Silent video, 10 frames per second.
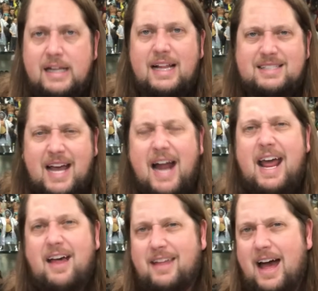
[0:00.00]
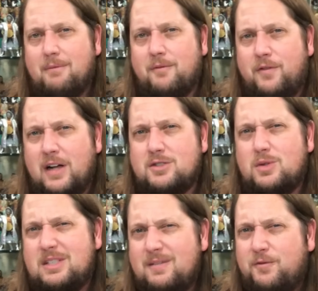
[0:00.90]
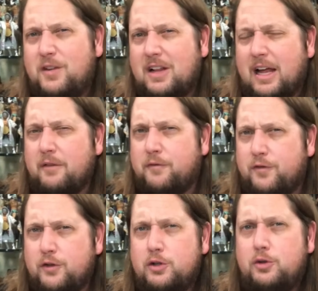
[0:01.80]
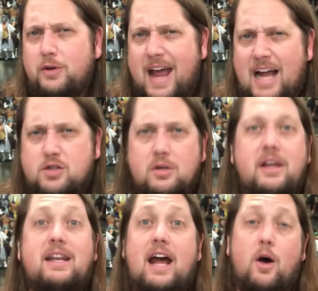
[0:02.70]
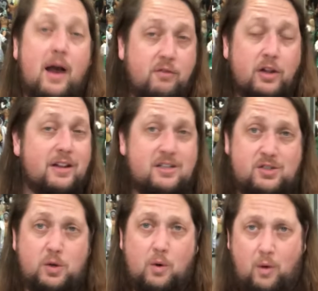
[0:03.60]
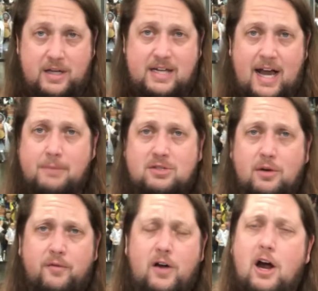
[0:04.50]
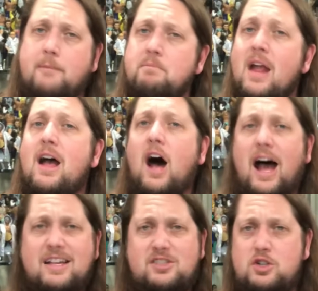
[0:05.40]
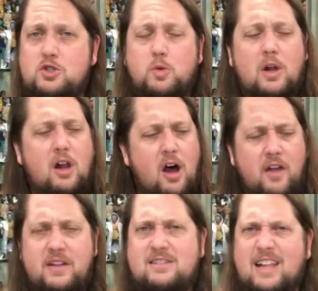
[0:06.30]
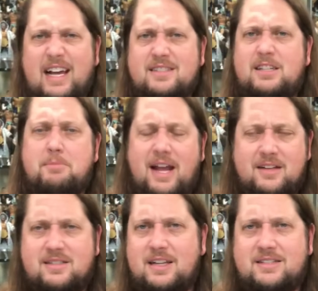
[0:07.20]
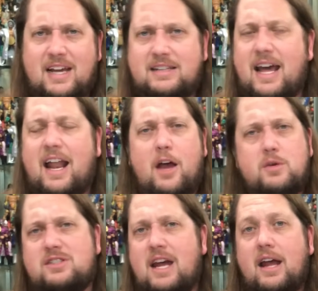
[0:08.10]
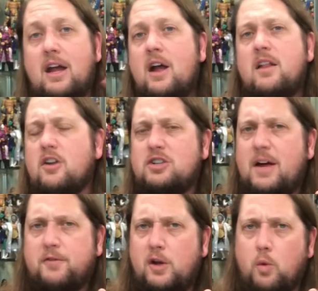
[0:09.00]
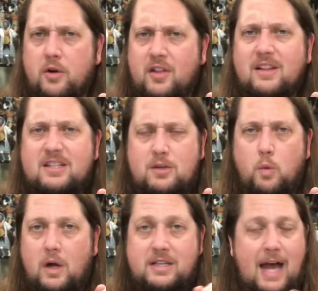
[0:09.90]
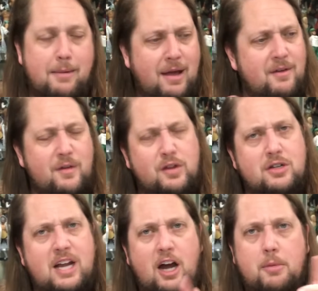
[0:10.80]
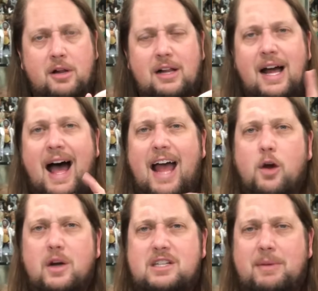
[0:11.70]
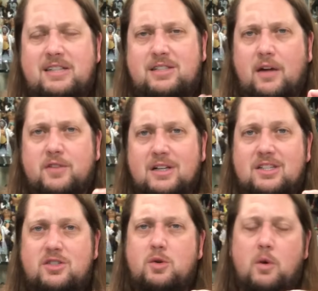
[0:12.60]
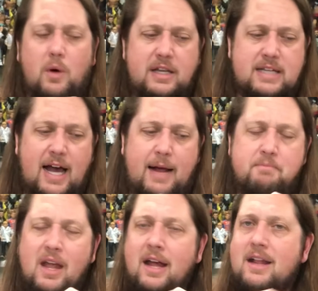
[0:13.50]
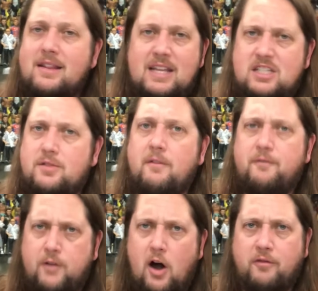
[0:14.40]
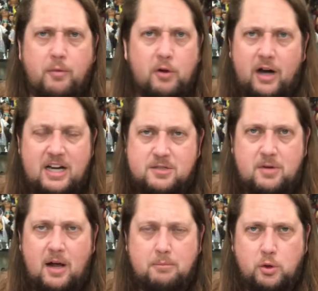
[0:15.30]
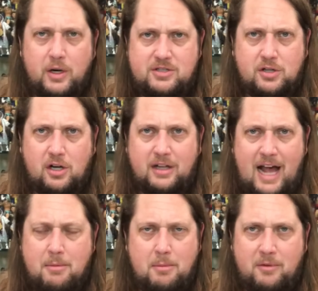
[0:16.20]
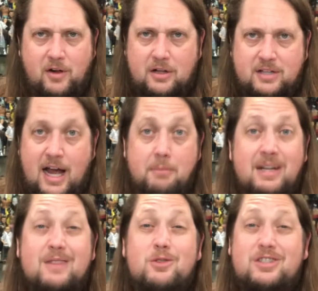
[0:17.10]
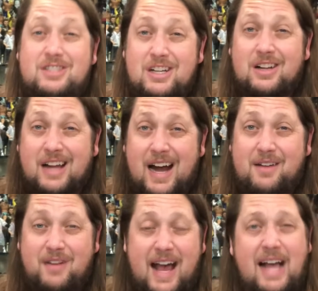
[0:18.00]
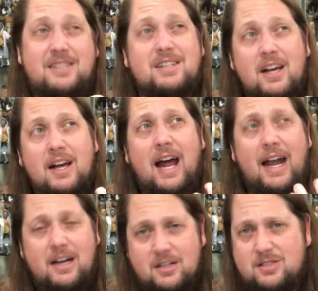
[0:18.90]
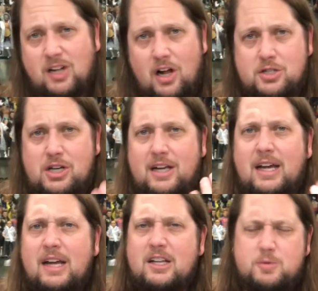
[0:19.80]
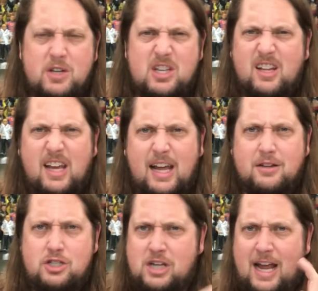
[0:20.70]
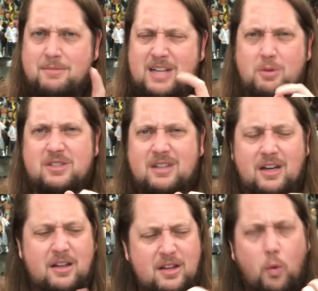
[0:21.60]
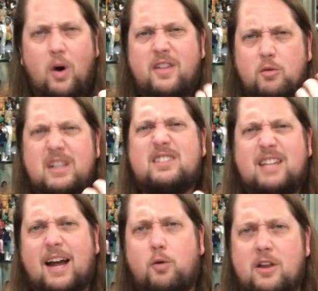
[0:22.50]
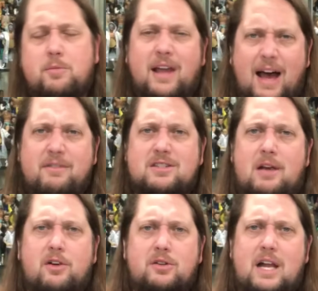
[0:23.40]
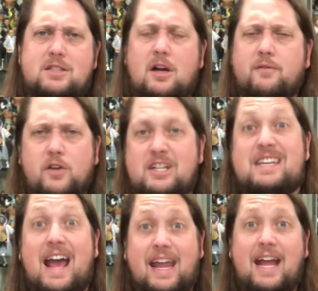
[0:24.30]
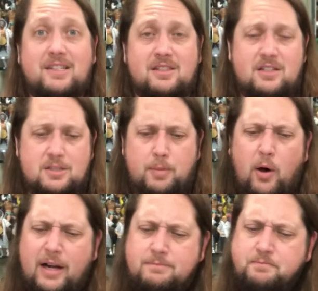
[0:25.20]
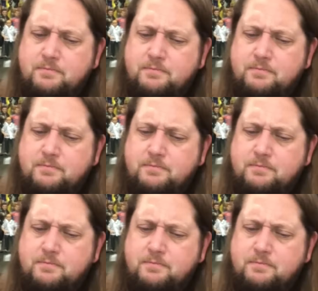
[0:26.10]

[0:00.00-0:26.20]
That's kind of how the album felt, so it didn't feel like it flew naturally. Now, I've only listened to it one time so far. As usual, all these legacy bands, things like that, I always say, they're definitely worth a listen one time. Even if they're terrible, I owe it to myself to listen to it one time. This, far from the greatest uh, Blue Oyster Cult album of all time, but it was still kind of nice, kind of nostalgic, especially to Kick Out the Jams. That was the, the one that really stuck with me. Obviously, I've heard that song for decades at this point.